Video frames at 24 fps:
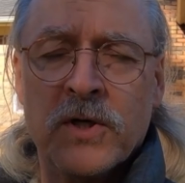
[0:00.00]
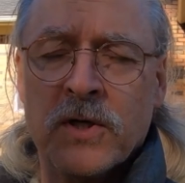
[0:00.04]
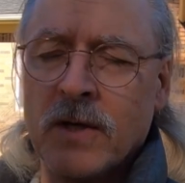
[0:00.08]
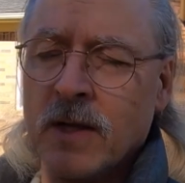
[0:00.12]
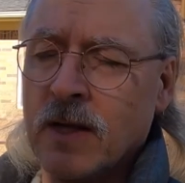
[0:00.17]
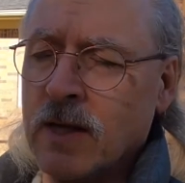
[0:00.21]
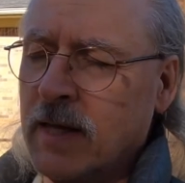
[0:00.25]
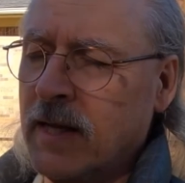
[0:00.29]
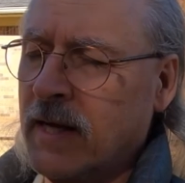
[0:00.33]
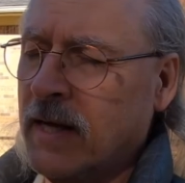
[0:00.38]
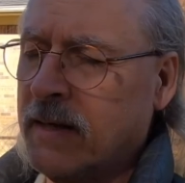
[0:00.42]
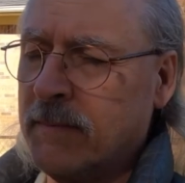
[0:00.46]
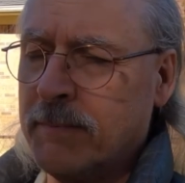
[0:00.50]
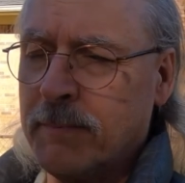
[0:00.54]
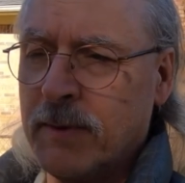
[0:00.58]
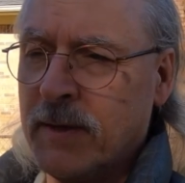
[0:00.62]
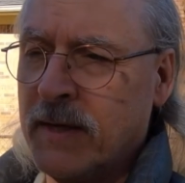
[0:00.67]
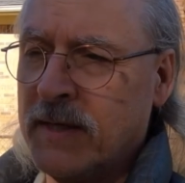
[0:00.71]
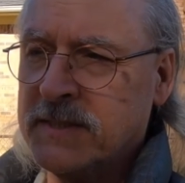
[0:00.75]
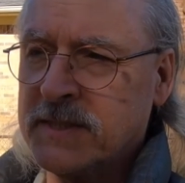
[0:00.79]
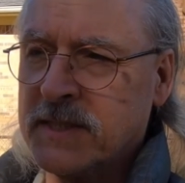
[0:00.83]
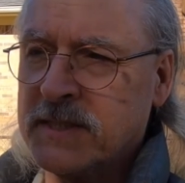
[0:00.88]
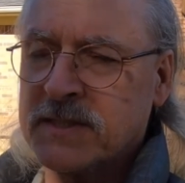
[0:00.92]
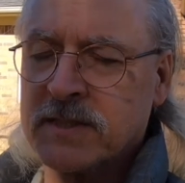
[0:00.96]
A lot of
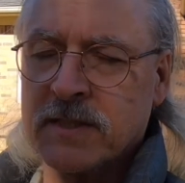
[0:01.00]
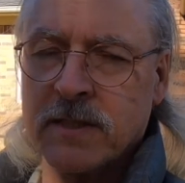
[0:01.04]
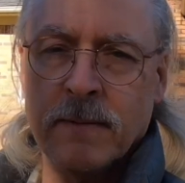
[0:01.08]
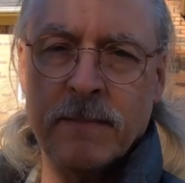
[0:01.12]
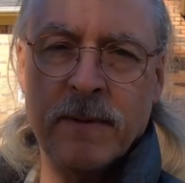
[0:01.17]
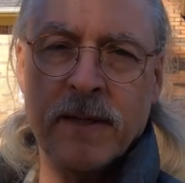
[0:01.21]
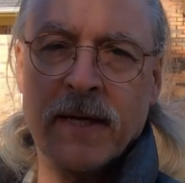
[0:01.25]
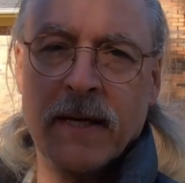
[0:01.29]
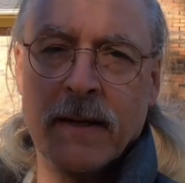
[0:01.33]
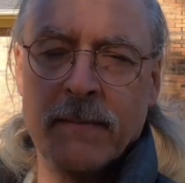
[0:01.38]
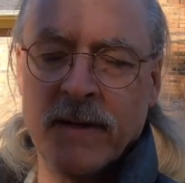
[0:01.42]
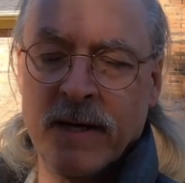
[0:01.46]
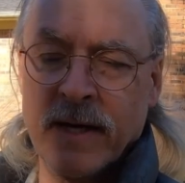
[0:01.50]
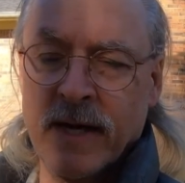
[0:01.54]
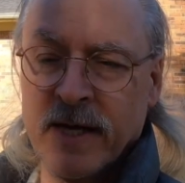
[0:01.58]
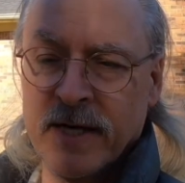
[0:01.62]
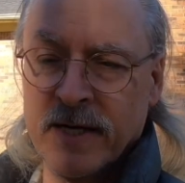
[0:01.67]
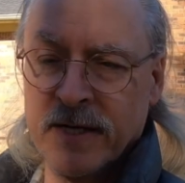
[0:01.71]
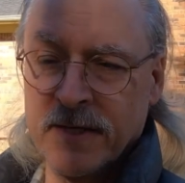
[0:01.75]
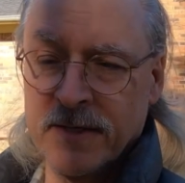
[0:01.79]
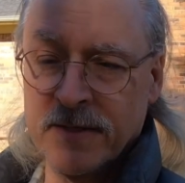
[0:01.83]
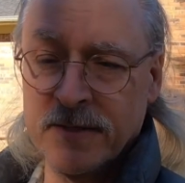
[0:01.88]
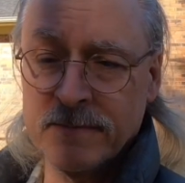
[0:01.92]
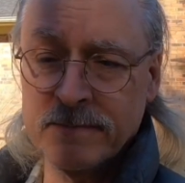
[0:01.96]
projects are going to be coming out
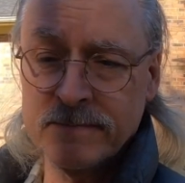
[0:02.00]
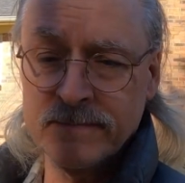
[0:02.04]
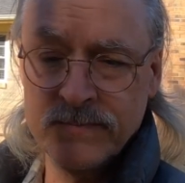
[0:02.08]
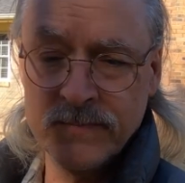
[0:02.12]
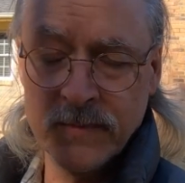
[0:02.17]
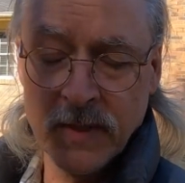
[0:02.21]
of here,